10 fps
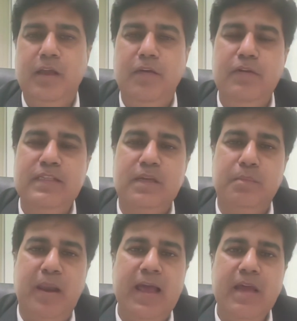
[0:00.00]
if we
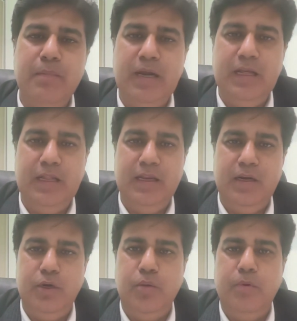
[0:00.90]
supply a material
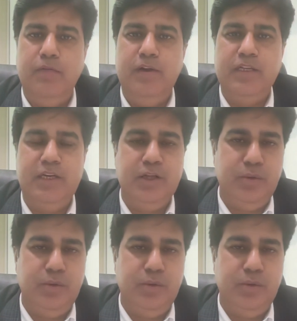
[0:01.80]
to a manufacturing